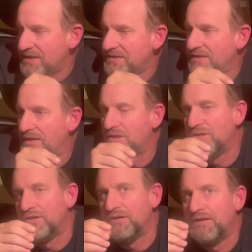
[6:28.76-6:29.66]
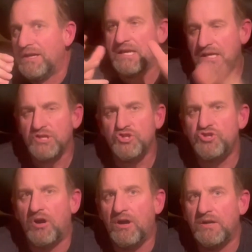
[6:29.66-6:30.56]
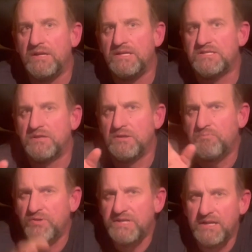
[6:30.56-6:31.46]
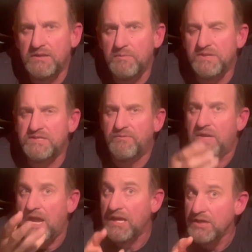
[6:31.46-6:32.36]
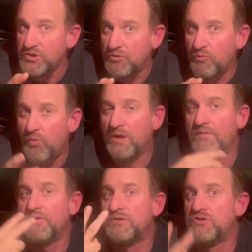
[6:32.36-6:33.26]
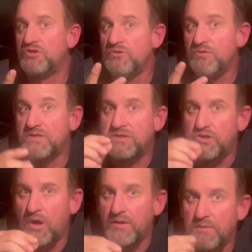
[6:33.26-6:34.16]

thing is, in John, it's presented a little bit different. Andrew, one of the two that